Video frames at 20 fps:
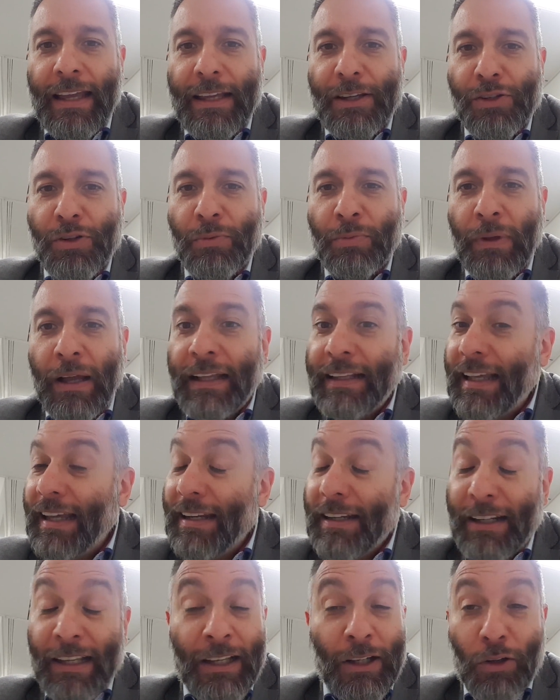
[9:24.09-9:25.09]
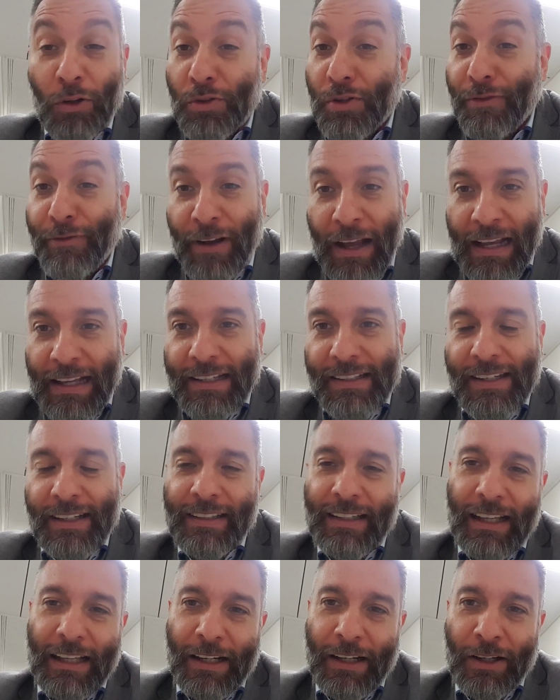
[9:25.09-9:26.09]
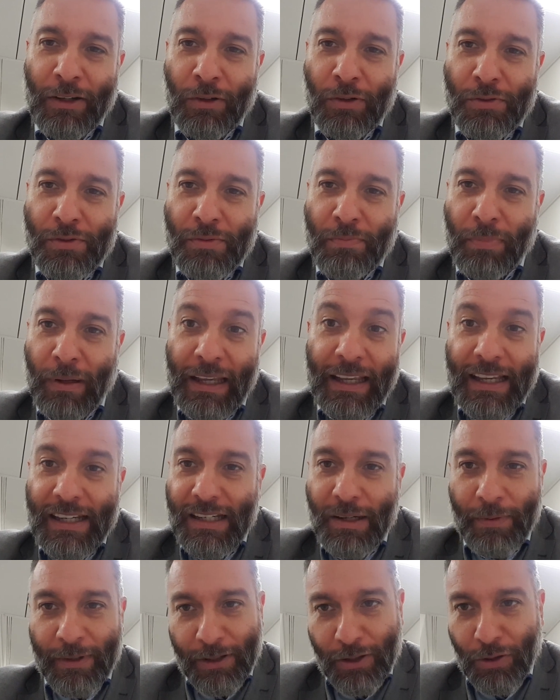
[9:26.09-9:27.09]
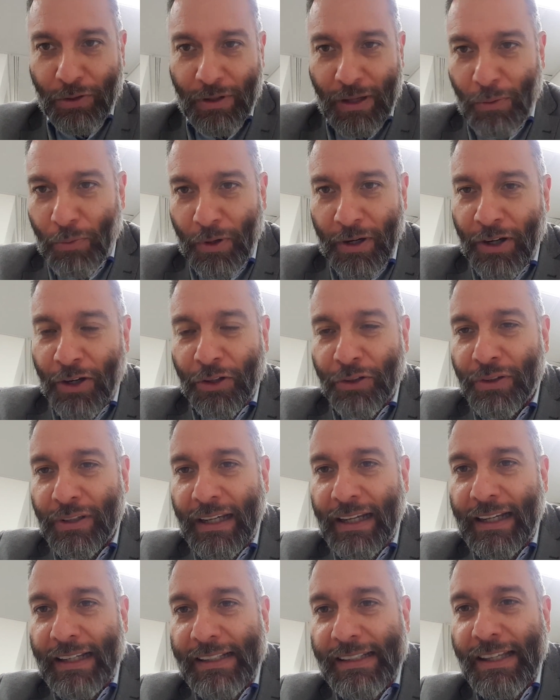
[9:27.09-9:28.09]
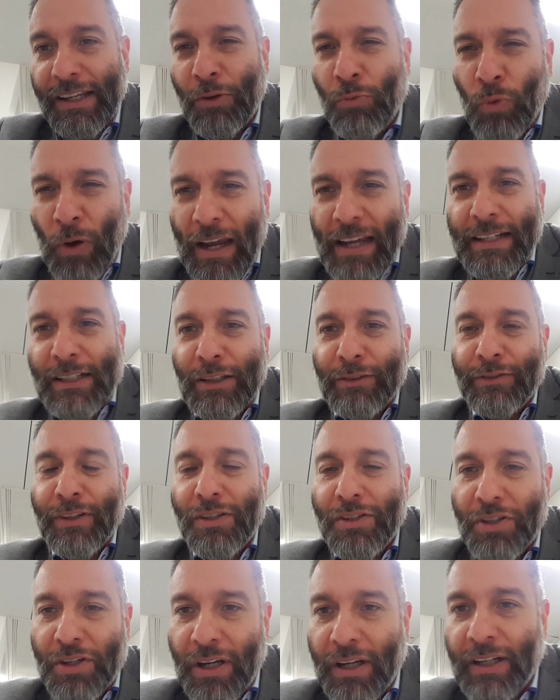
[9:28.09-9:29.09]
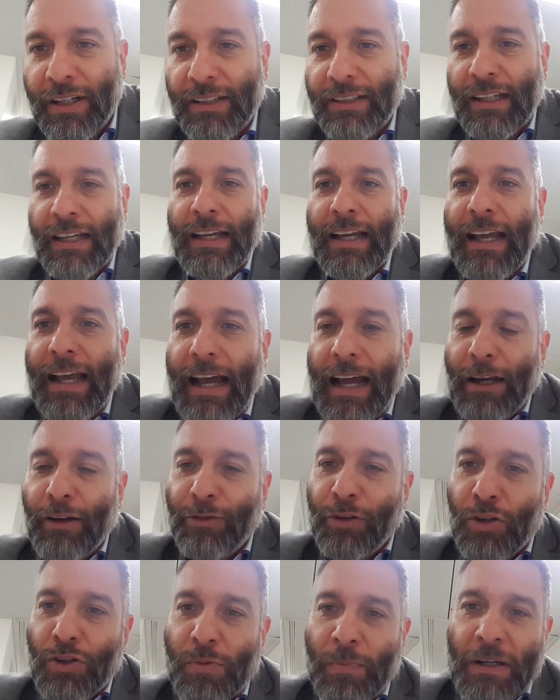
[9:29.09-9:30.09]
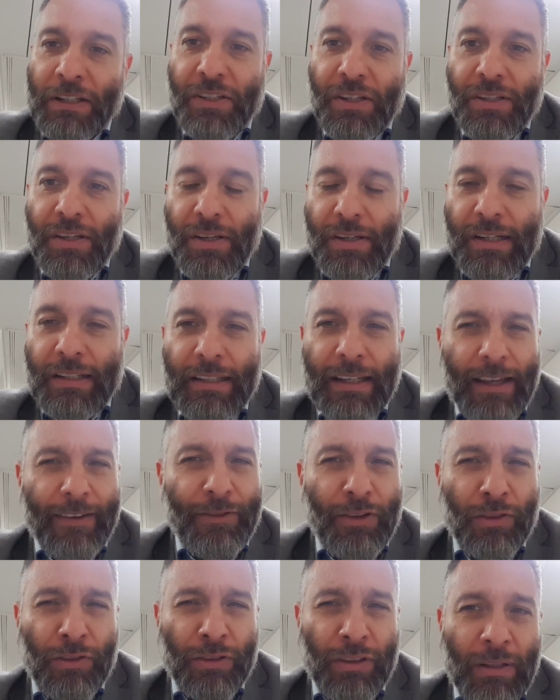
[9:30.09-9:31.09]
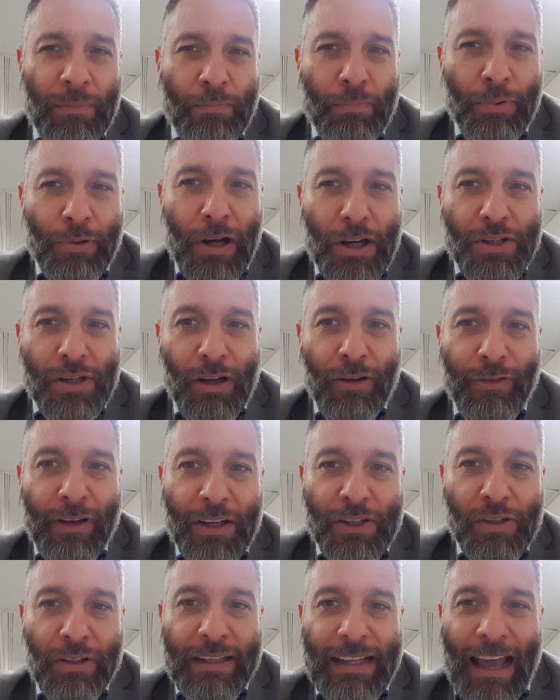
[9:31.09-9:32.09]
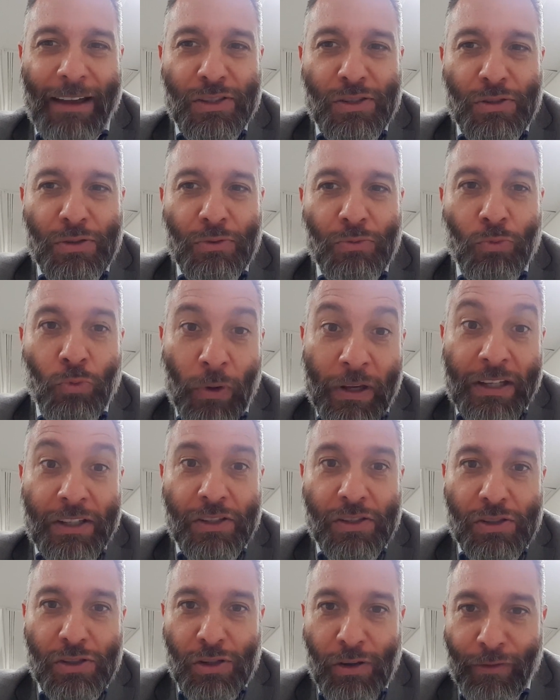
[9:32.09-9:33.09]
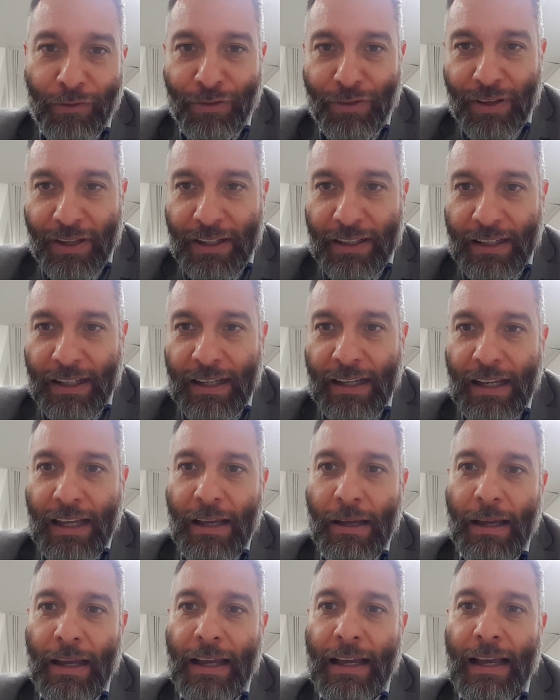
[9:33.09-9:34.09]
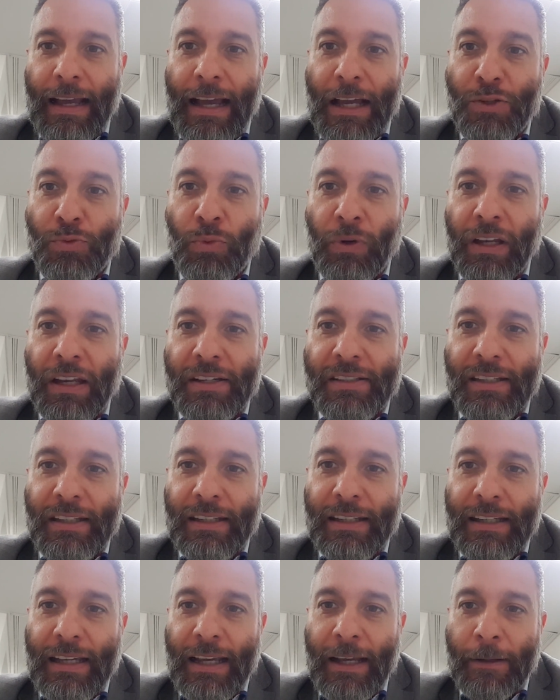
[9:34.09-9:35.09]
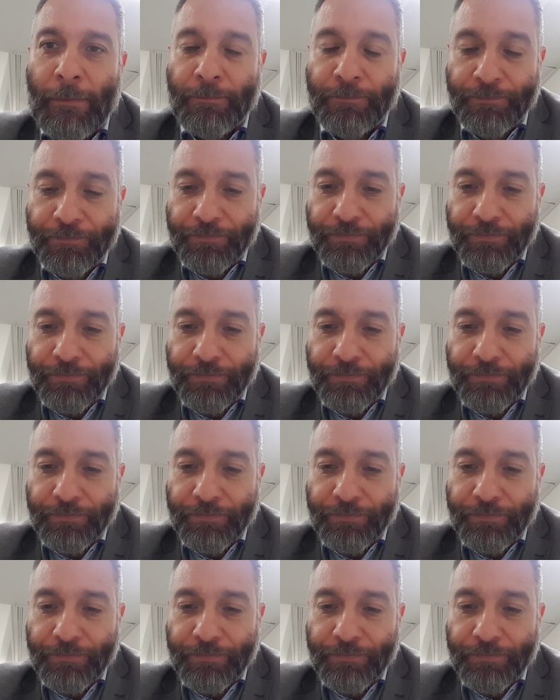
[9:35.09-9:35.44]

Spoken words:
So that includes fans and that includes players, even though they were not there. It's the weight of the shirt. And of course, Manchester City have got the pressure of actually having to win something, as well as the...